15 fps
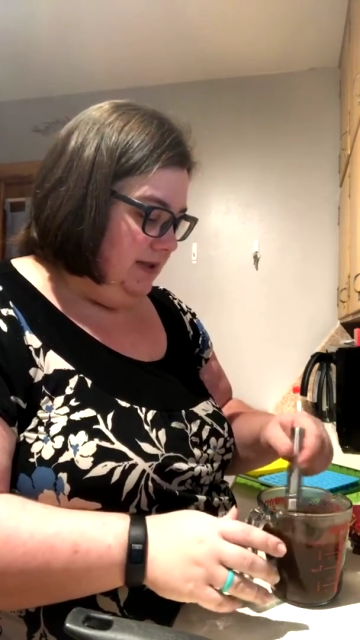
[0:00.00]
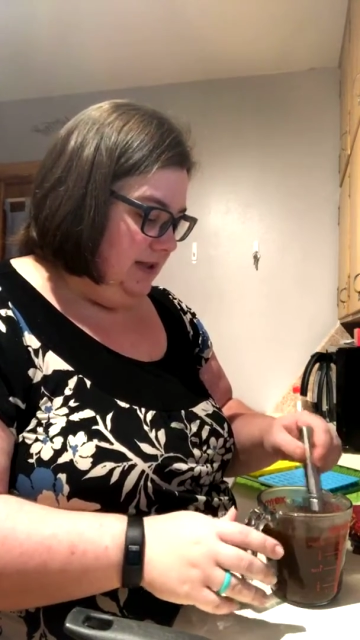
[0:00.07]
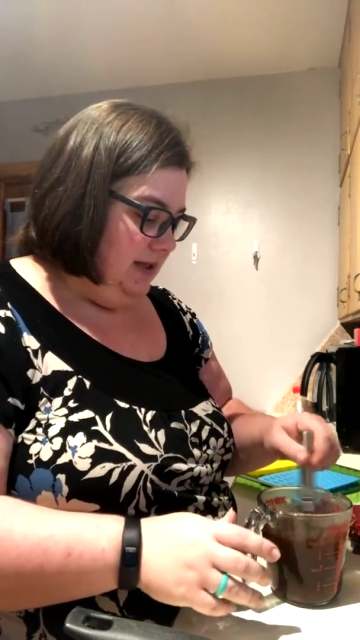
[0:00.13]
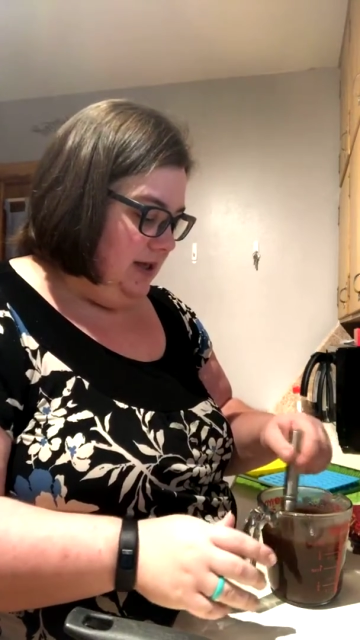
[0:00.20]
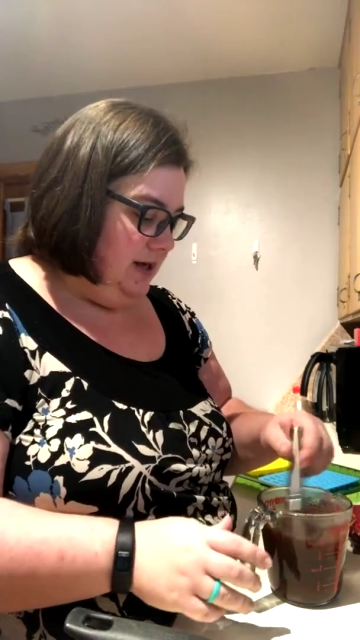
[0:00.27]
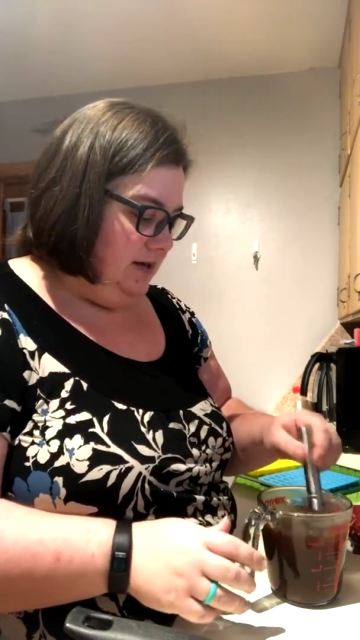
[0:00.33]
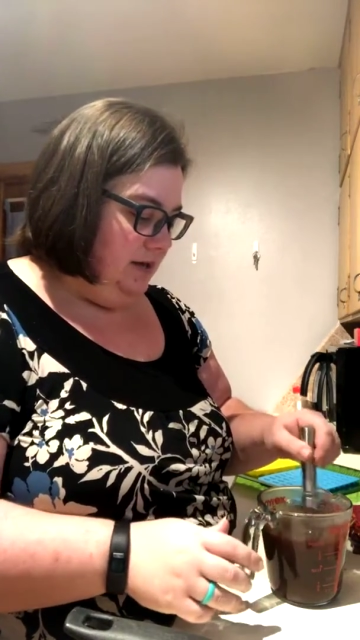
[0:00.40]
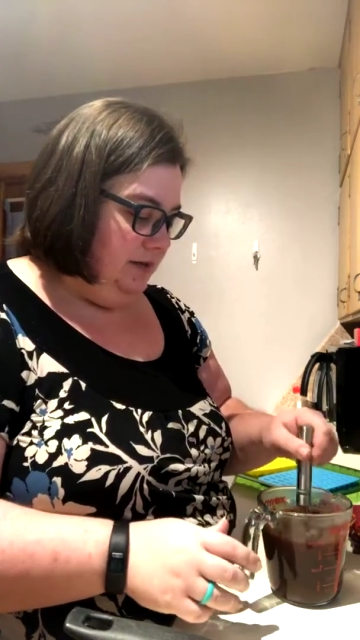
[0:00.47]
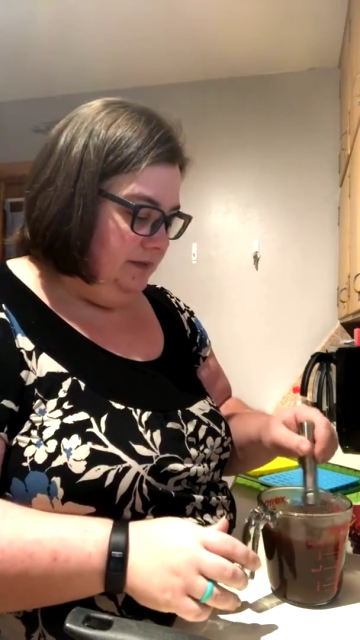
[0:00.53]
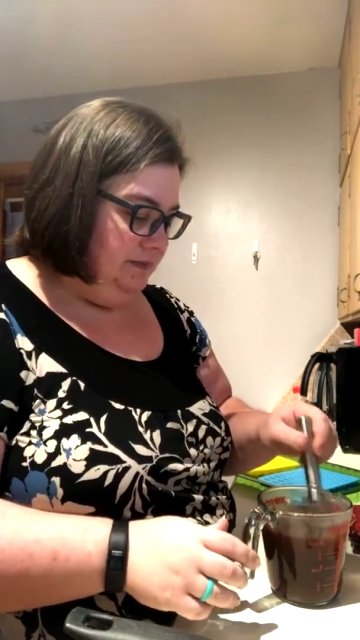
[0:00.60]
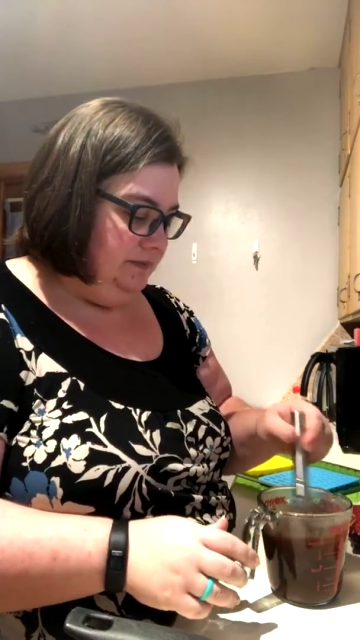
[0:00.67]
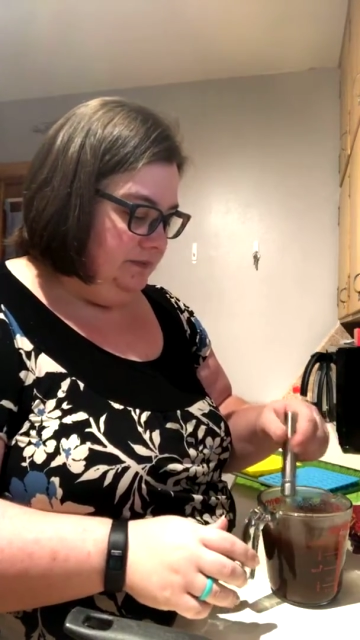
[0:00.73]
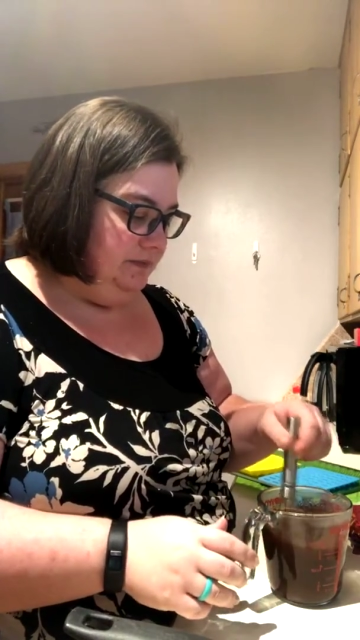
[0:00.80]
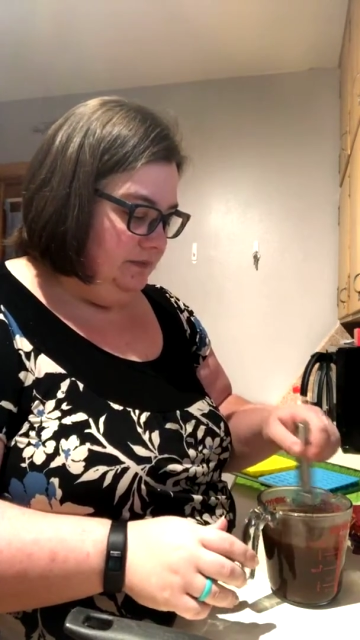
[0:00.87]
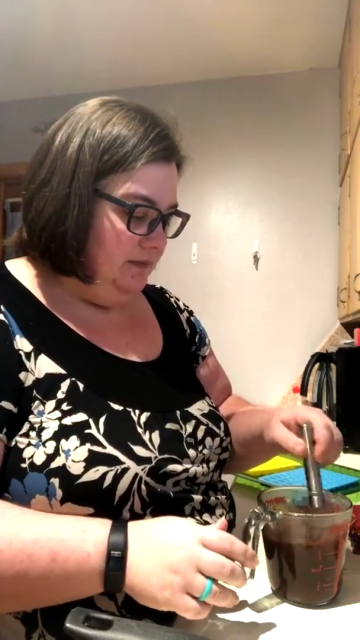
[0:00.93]
together,
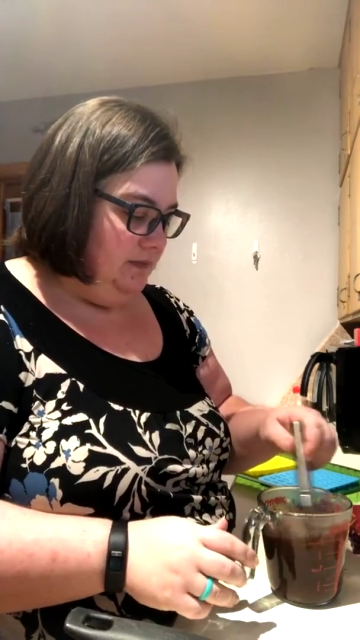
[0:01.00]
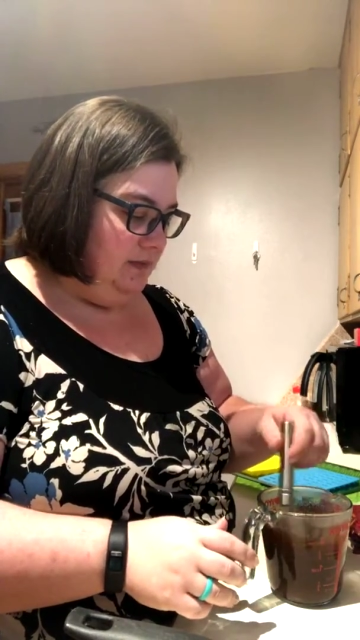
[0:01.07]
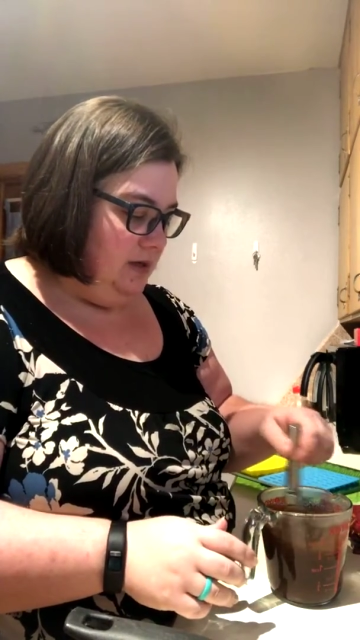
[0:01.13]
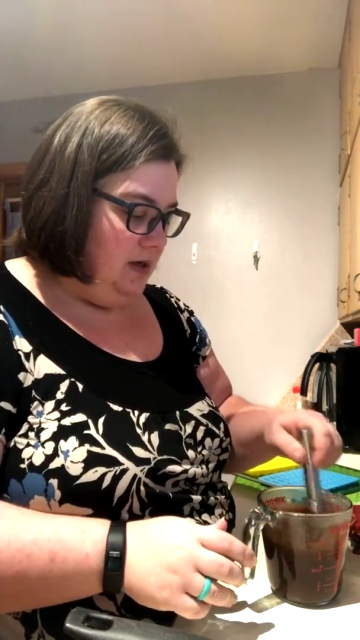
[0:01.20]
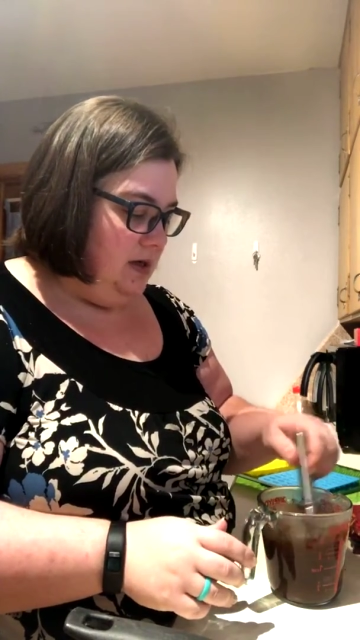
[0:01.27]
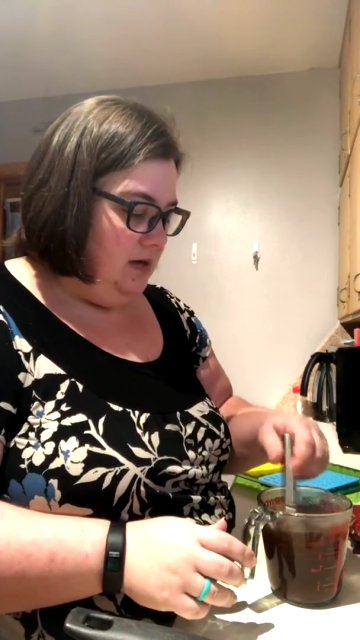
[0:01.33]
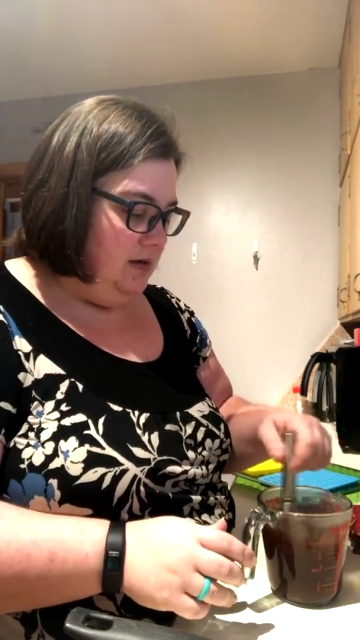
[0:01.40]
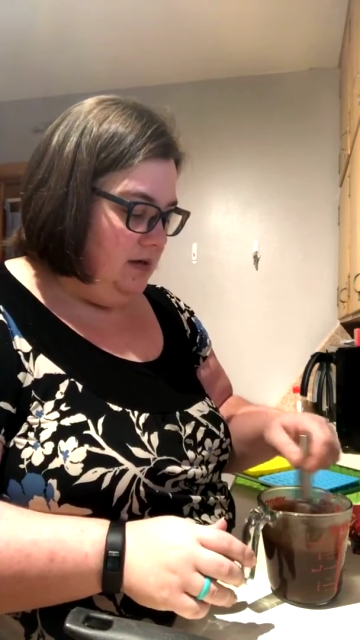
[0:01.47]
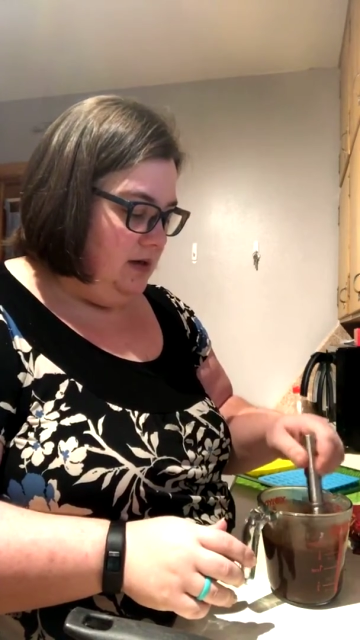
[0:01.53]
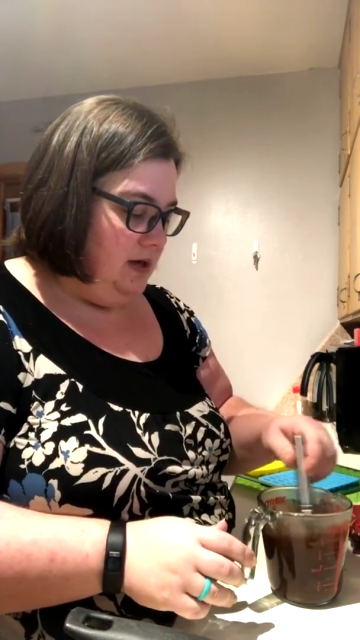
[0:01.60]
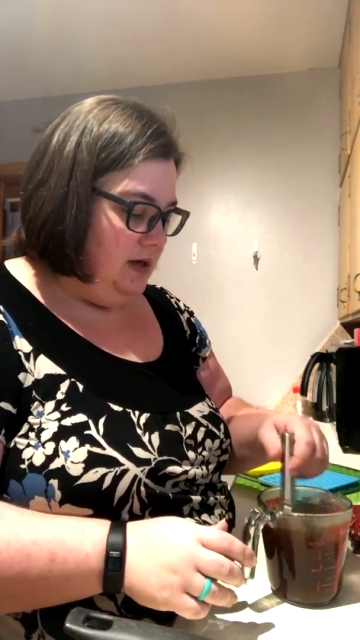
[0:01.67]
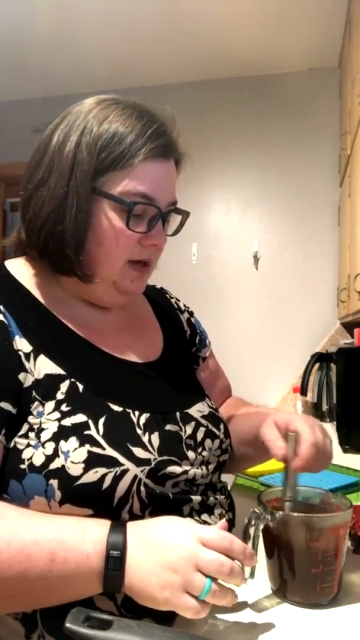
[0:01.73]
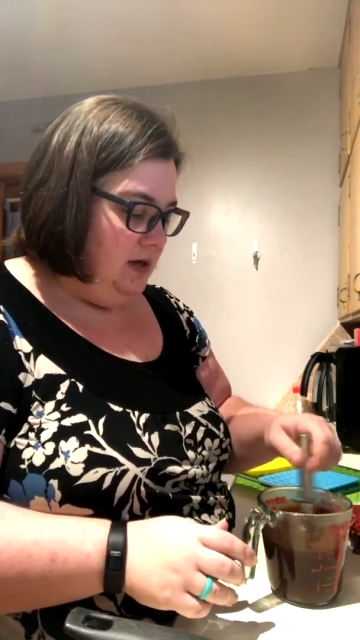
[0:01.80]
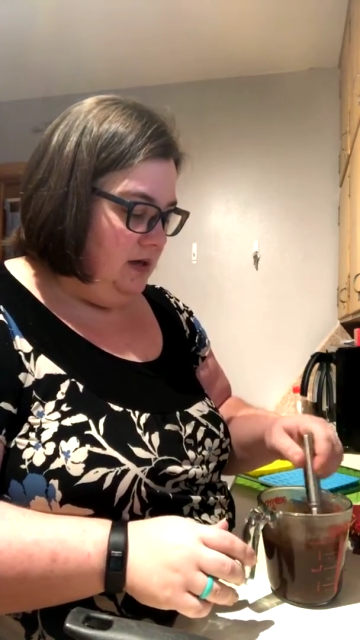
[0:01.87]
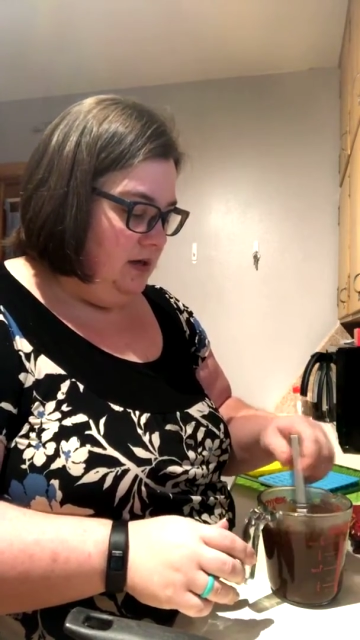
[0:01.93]
and
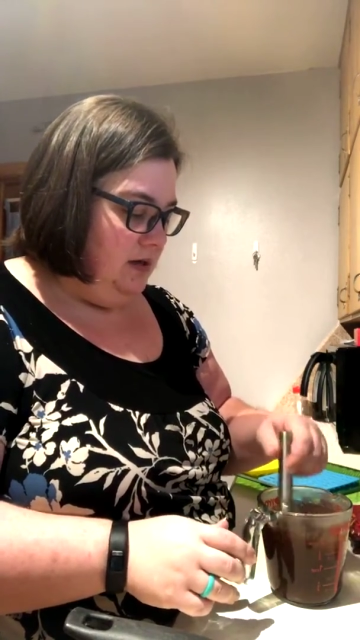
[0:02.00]
then